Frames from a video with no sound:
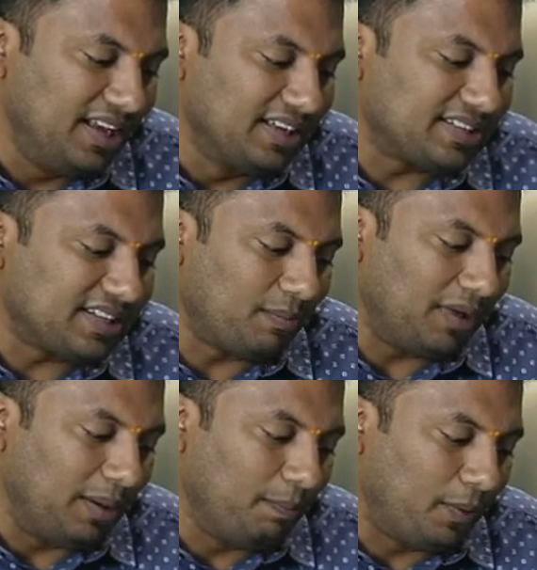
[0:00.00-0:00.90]
some
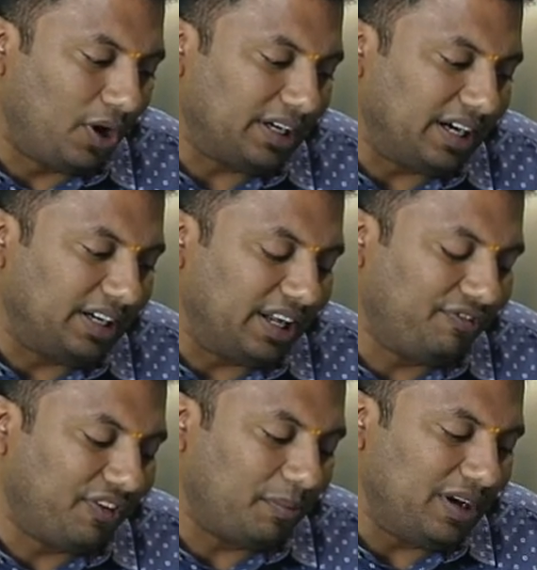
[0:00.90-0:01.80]
important
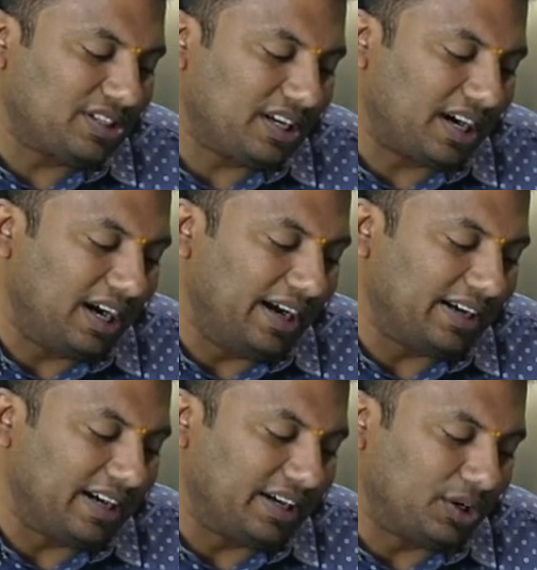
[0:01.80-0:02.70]
information
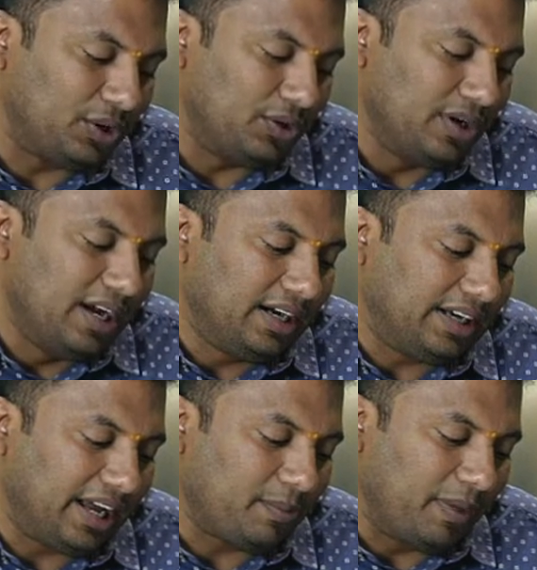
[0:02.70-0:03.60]
related to Tech
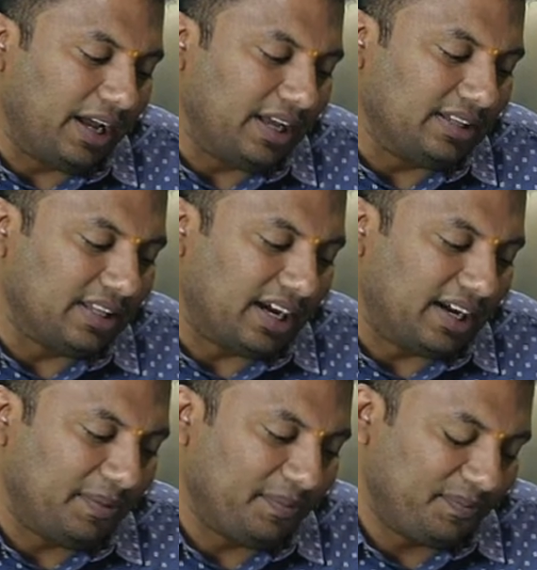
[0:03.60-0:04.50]
Mahindra
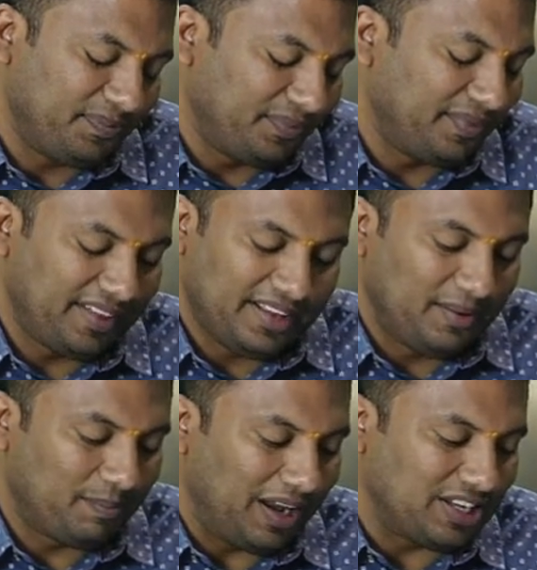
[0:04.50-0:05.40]

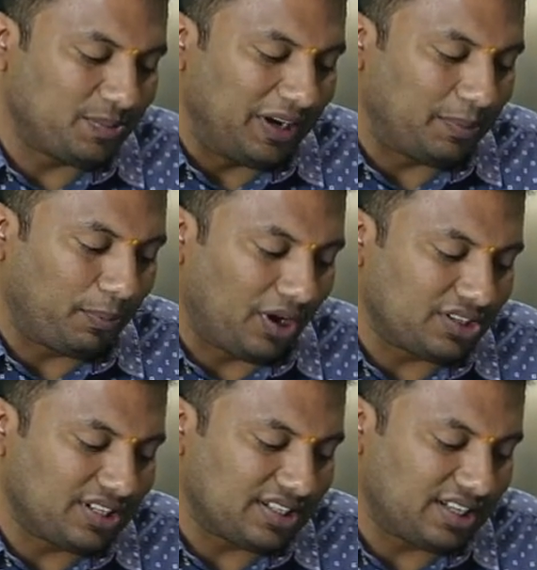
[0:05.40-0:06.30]
placement
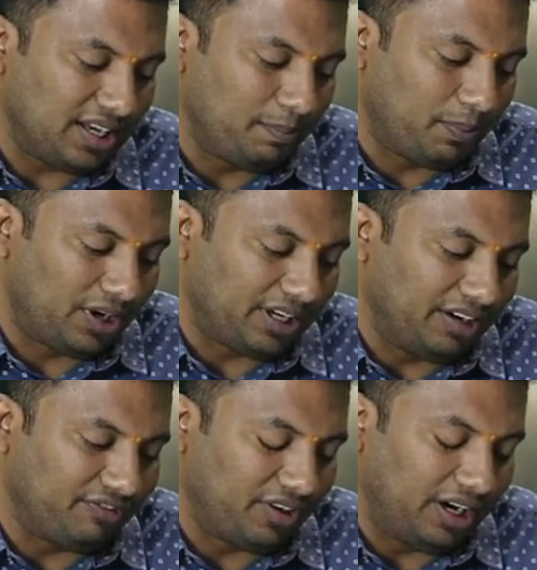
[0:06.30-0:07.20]
process
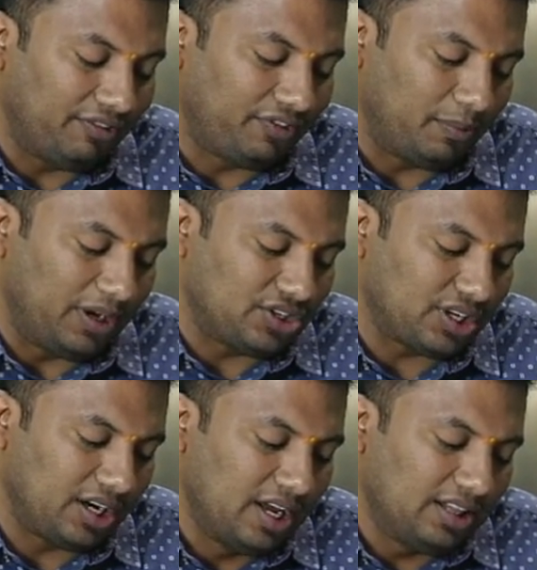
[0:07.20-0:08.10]
important information
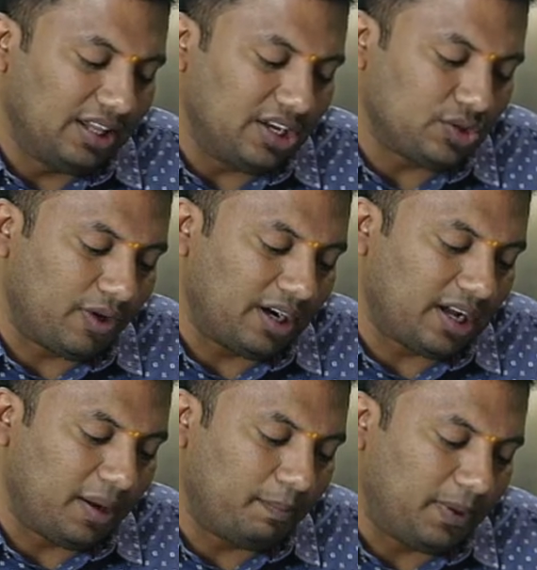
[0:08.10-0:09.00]
these one
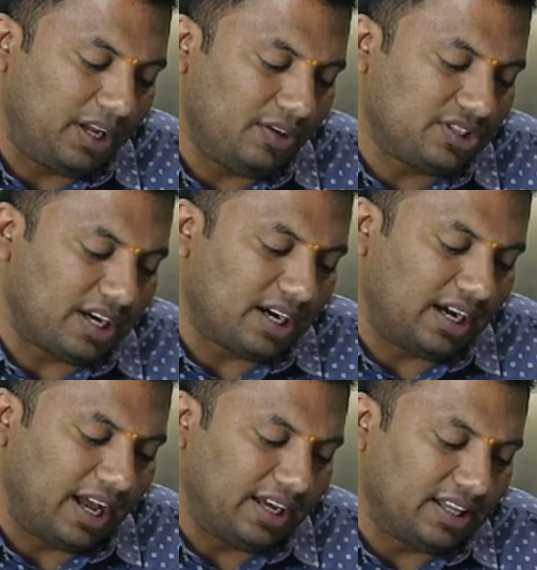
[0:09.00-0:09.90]
company generally
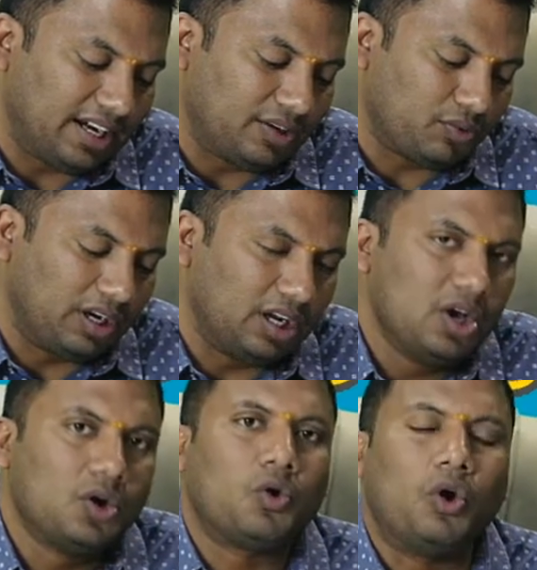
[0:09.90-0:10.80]
either it will
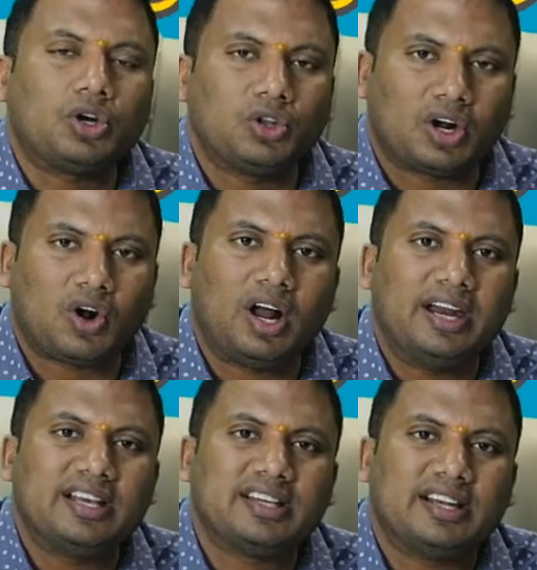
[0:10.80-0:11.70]
go to the
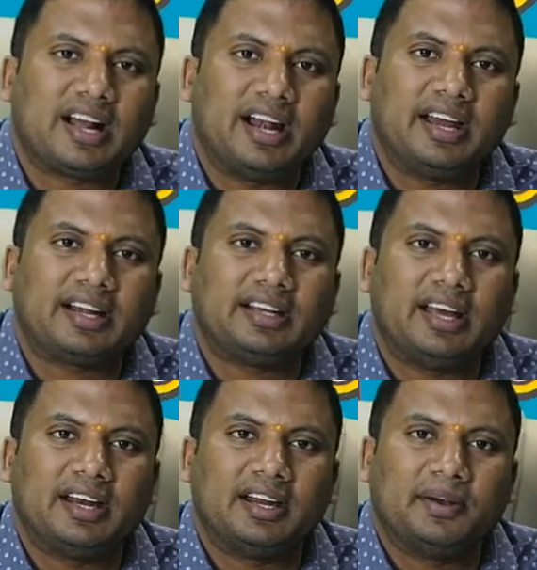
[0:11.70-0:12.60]
college and conduct an uh,